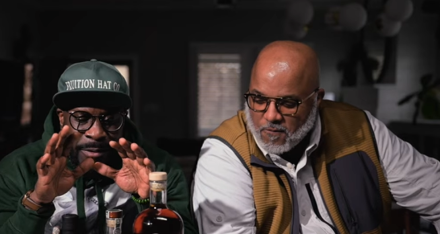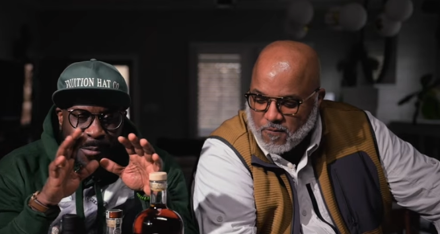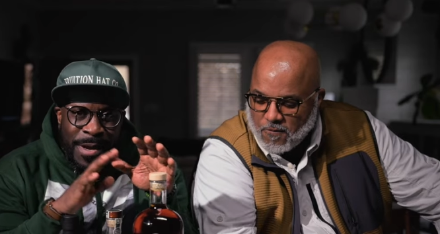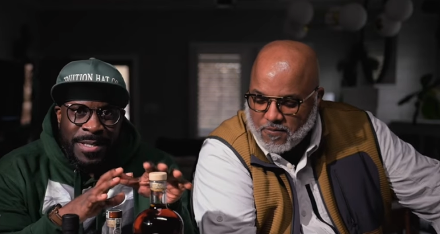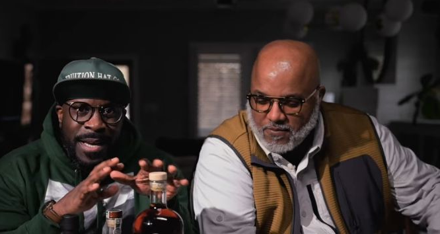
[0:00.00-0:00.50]
Speaker 1: the
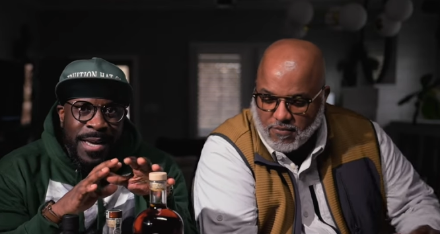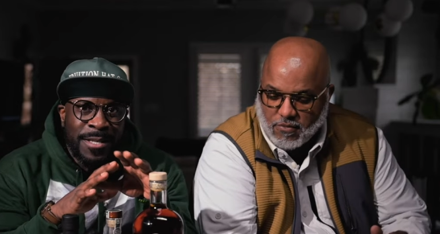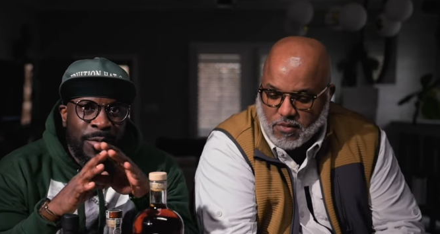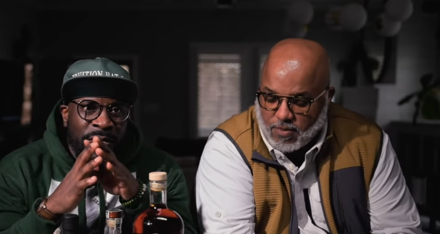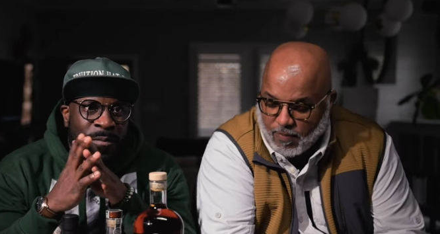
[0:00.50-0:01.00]
reason
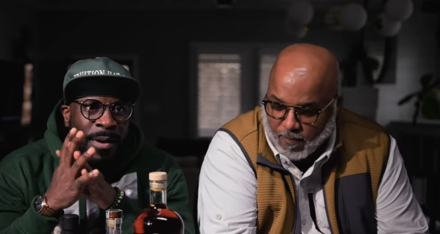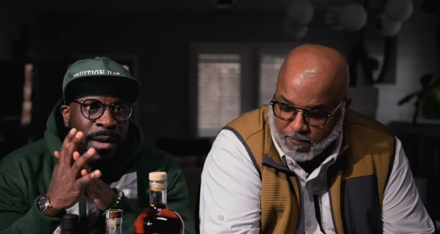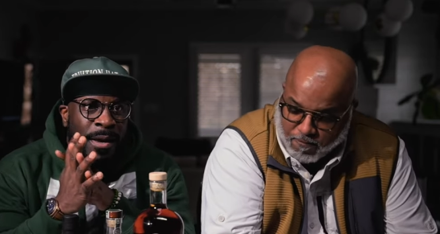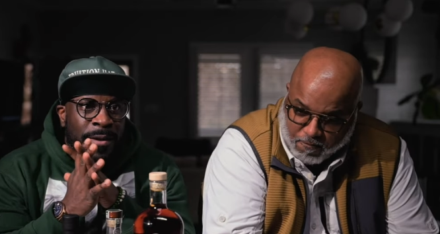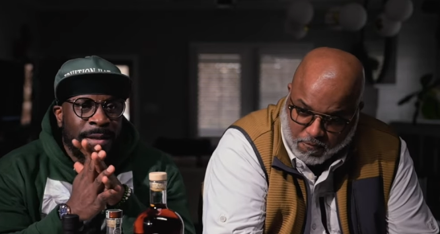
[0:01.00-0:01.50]
he's with
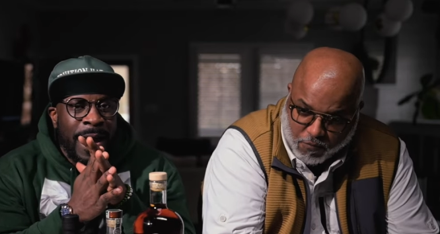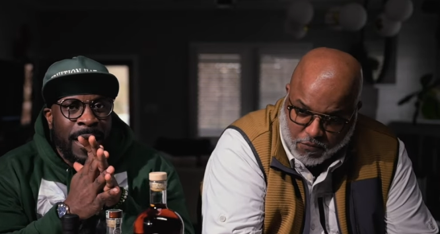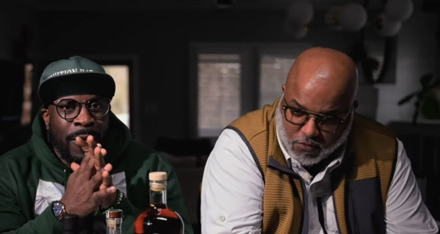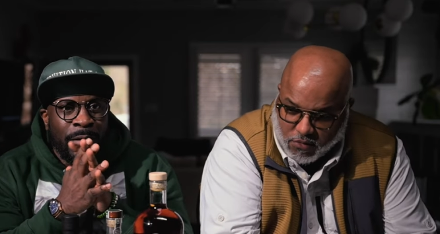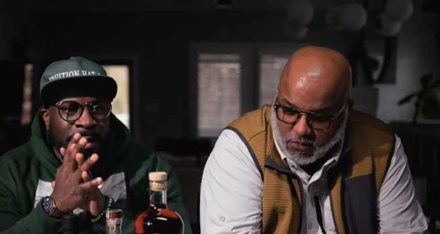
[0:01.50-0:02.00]
me,
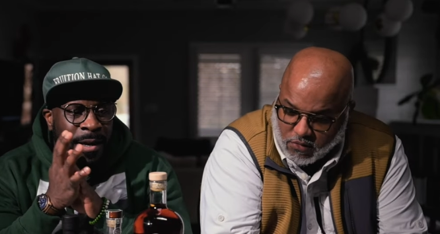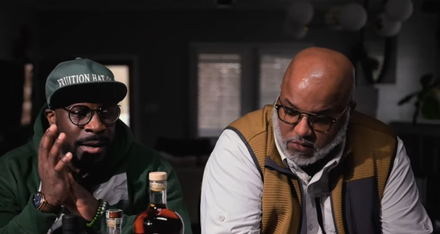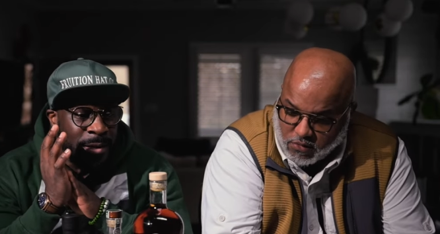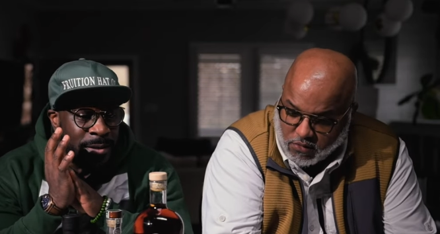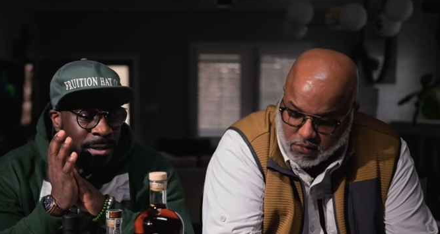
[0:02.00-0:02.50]
not only
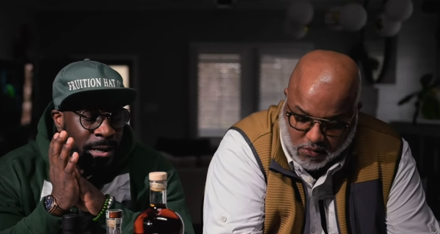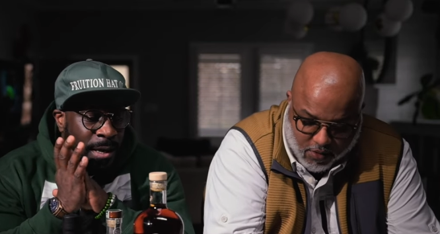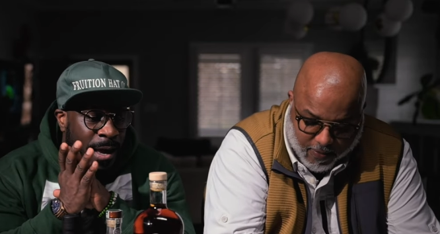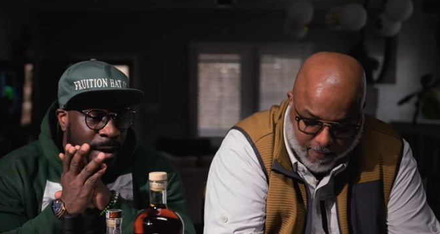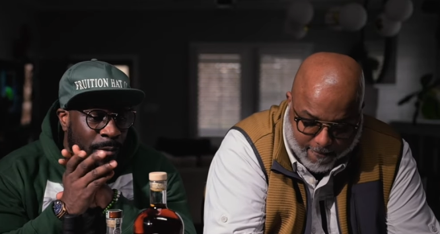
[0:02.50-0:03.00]
is
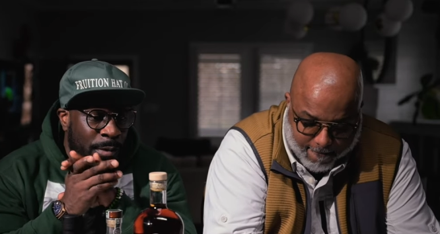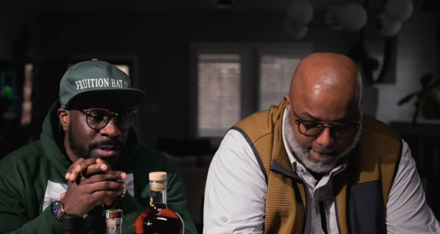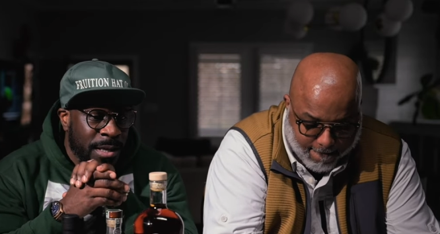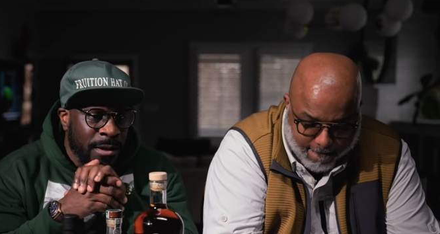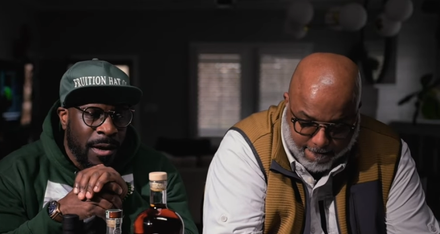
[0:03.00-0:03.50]
he a
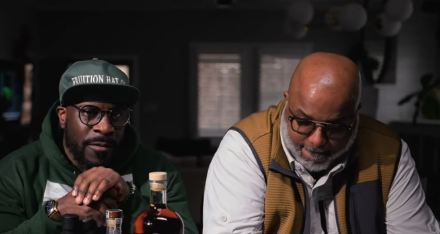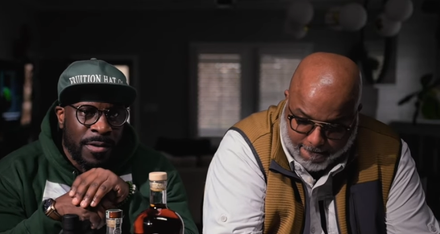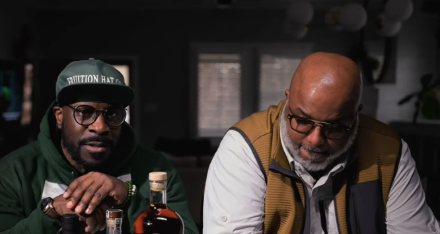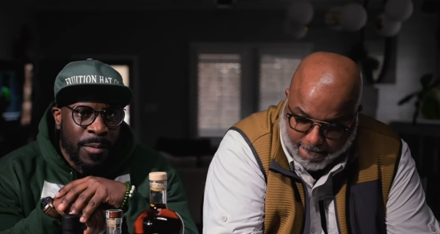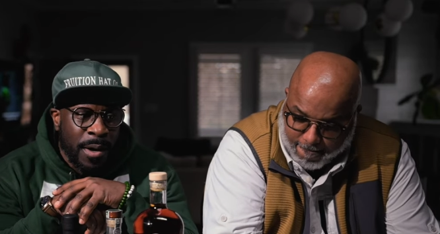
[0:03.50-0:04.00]
whiskey lover
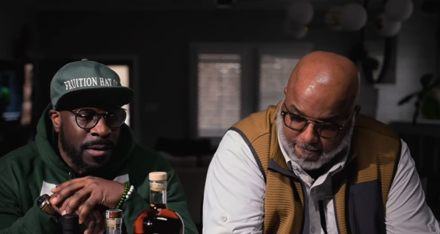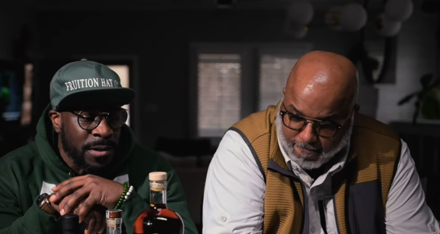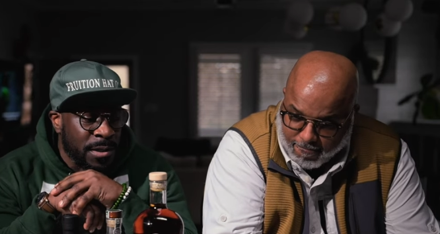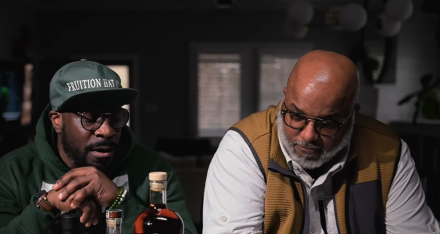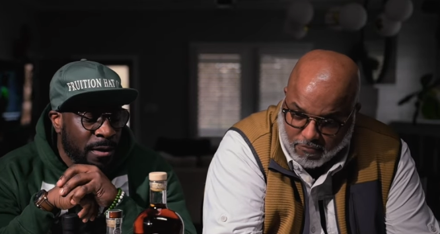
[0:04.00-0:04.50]
as well, a
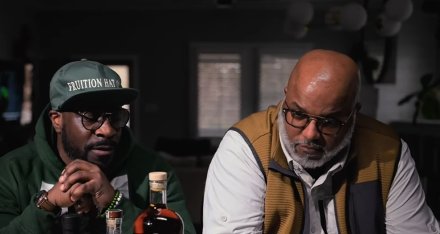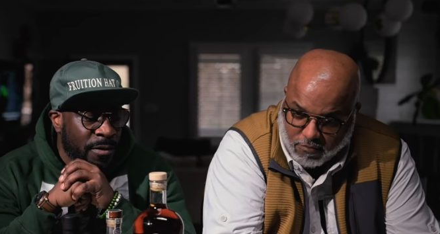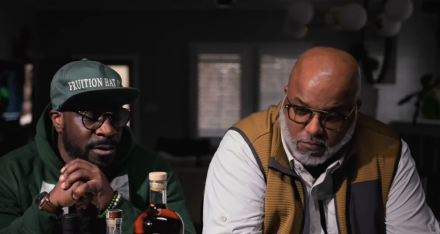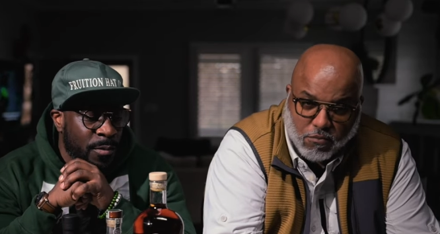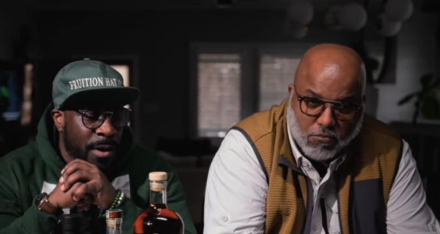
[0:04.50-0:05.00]
cigar lover
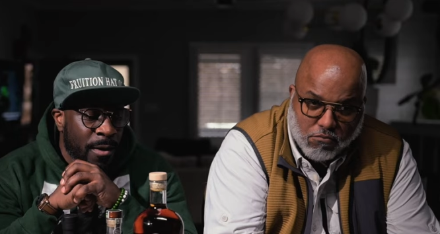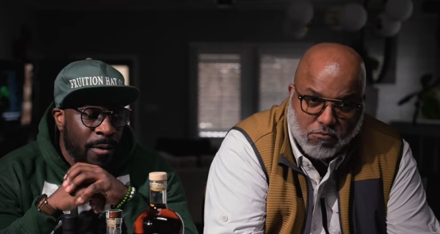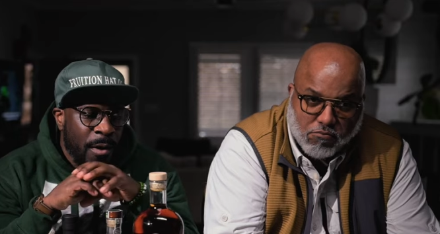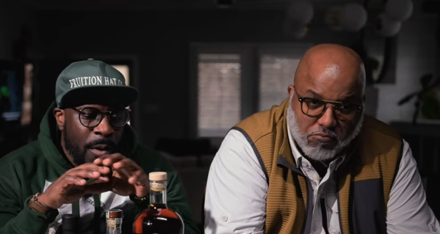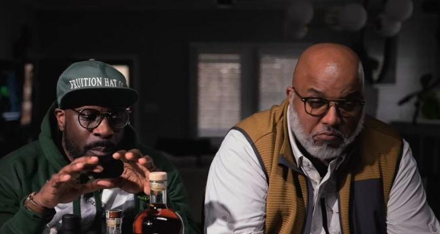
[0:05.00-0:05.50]
as well,